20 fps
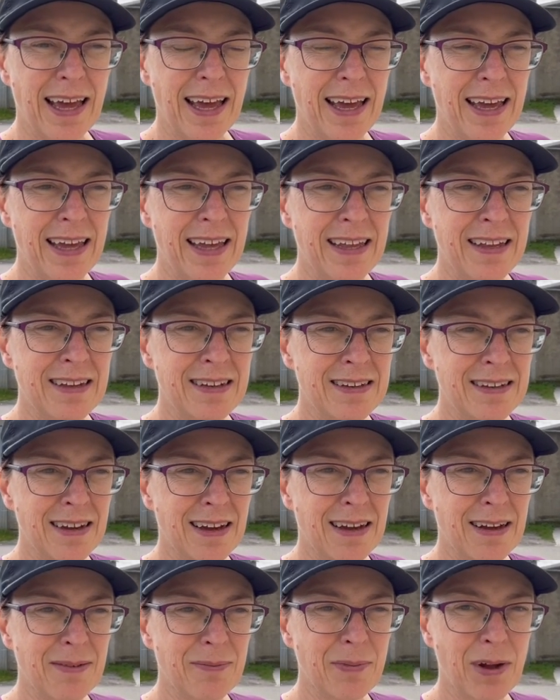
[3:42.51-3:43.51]
And,
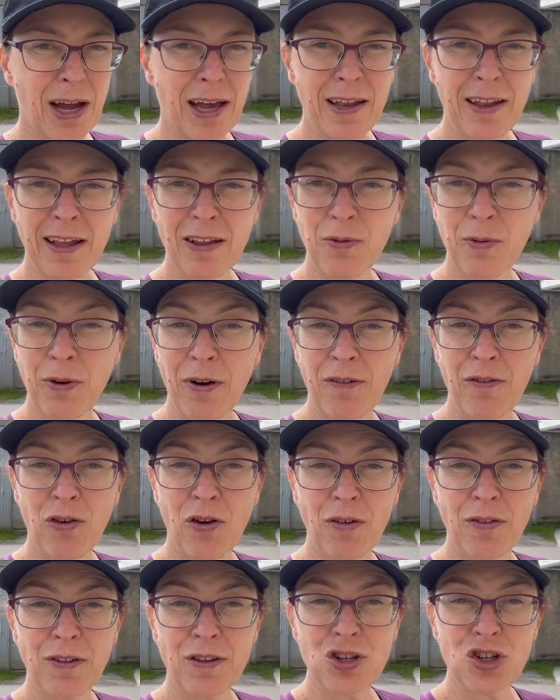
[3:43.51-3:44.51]
um, and that's where I've
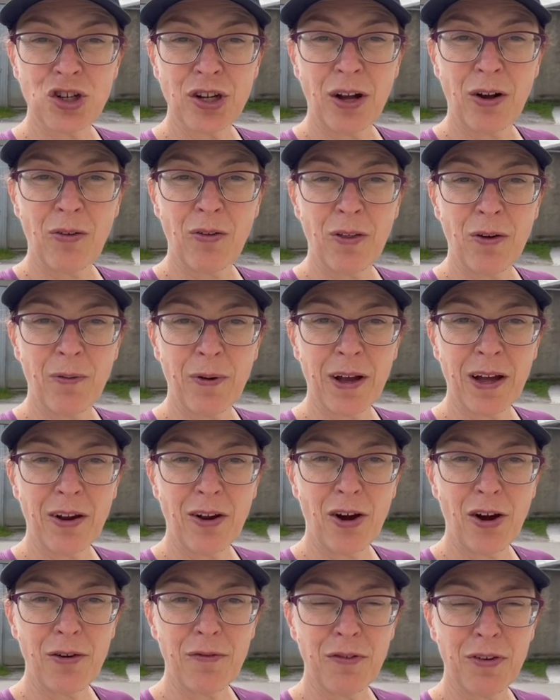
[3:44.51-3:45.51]
got the shell that we're gonna
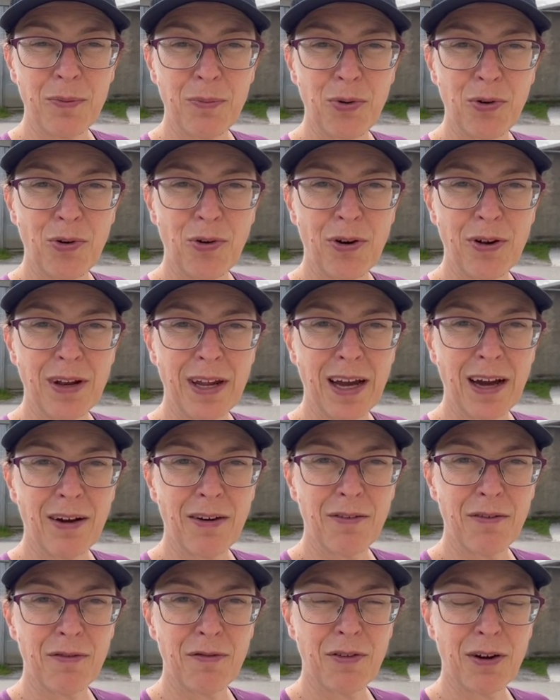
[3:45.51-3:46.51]
hopefully put on
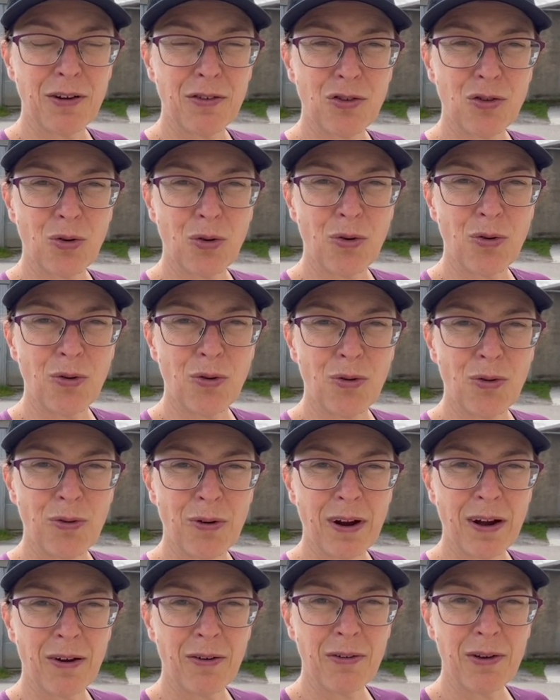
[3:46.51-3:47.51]
our front door or
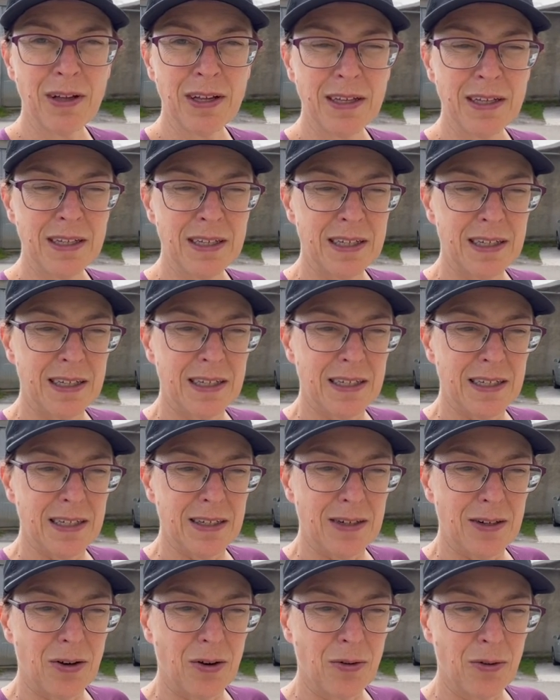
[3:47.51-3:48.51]
our
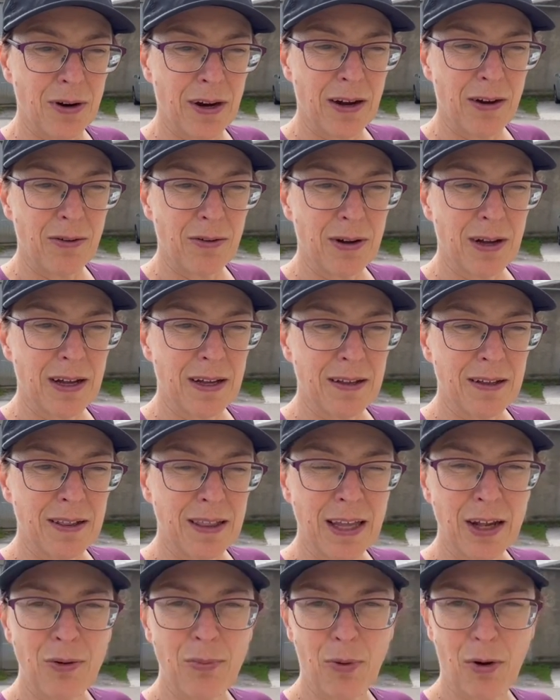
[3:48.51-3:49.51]
or our uh,
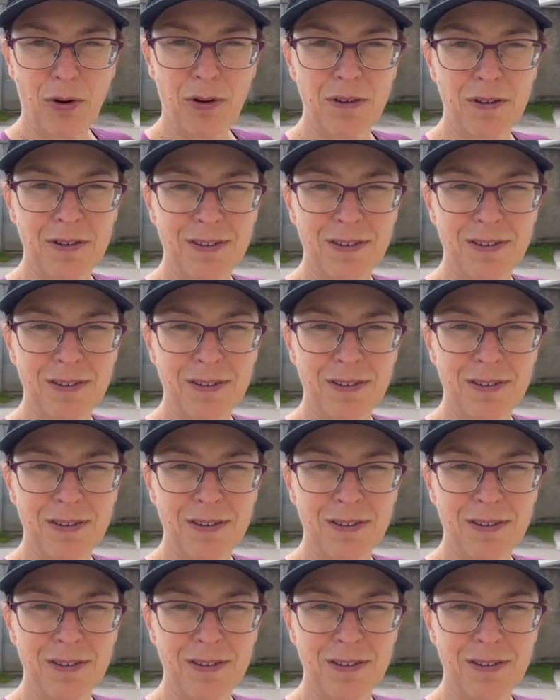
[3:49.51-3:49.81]
letterbox.